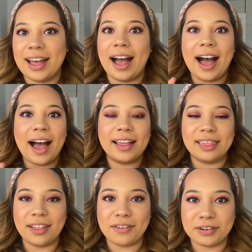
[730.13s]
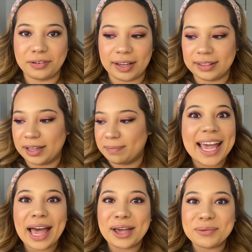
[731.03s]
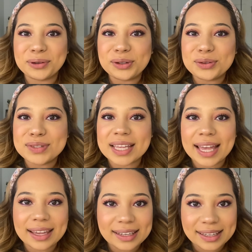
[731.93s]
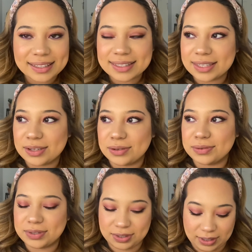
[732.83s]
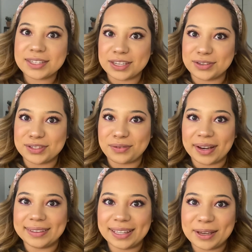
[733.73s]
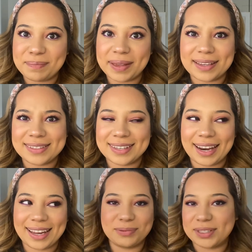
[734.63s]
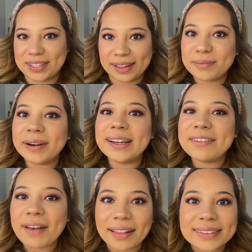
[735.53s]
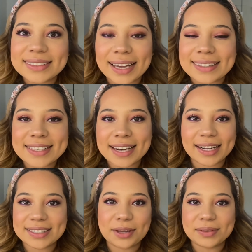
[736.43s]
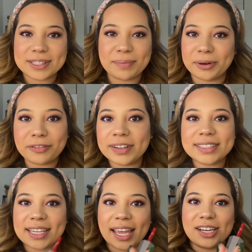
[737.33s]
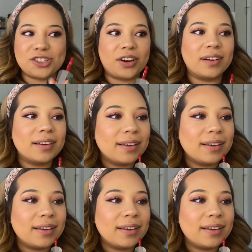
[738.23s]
I love a red lip. I will use any excuse to use a red lip. And today we're celebrating Valentine's Day, so it's the perfect occasion.